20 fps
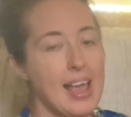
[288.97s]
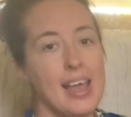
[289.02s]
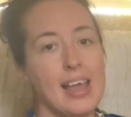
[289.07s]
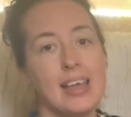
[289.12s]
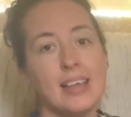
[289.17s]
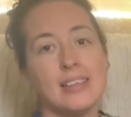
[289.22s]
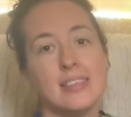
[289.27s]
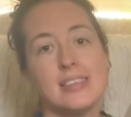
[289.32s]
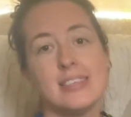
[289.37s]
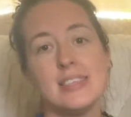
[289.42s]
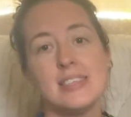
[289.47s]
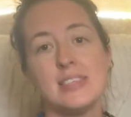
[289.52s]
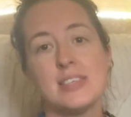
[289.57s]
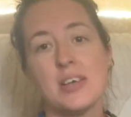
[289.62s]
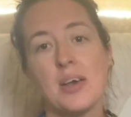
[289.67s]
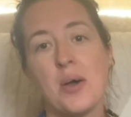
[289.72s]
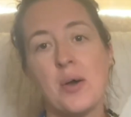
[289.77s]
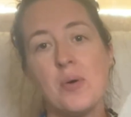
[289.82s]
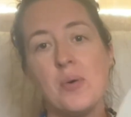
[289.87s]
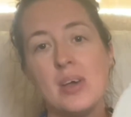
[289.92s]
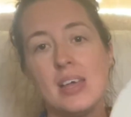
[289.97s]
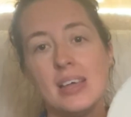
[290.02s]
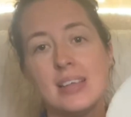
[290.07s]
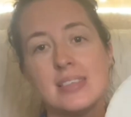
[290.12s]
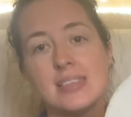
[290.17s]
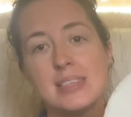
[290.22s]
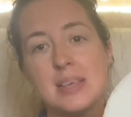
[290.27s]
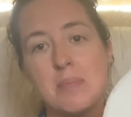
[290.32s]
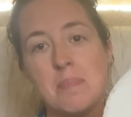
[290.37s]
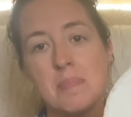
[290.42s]
And so
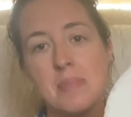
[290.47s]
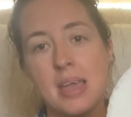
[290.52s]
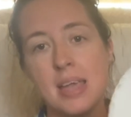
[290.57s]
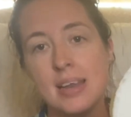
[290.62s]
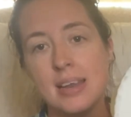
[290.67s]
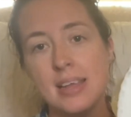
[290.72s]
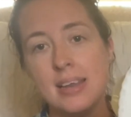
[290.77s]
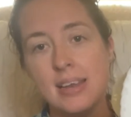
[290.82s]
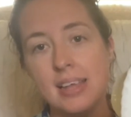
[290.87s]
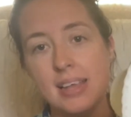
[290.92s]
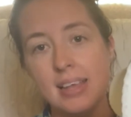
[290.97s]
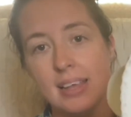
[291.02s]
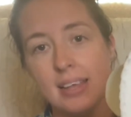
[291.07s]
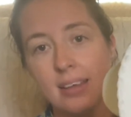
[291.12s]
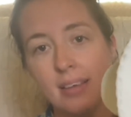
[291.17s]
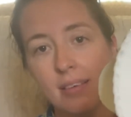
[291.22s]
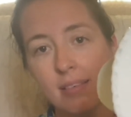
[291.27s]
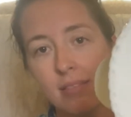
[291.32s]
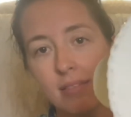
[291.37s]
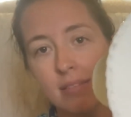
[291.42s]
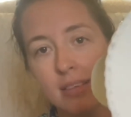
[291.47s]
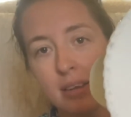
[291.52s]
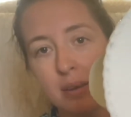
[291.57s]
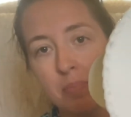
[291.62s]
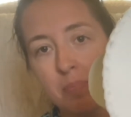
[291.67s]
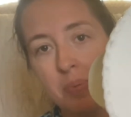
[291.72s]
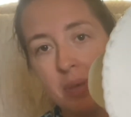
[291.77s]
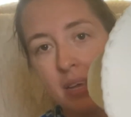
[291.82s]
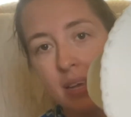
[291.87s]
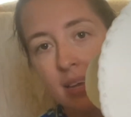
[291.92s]
it's a made in England
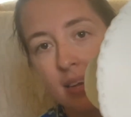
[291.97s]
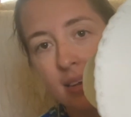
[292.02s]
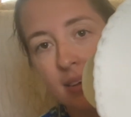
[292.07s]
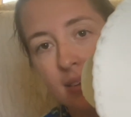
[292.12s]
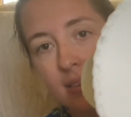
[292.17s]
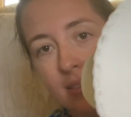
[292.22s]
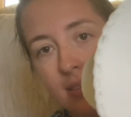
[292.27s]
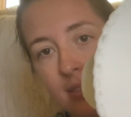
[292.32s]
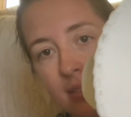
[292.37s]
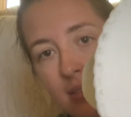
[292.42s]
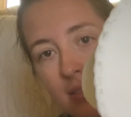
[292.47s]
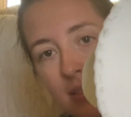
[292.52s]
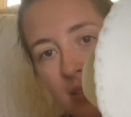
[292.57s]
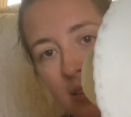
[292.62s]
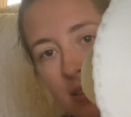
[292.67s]
piece.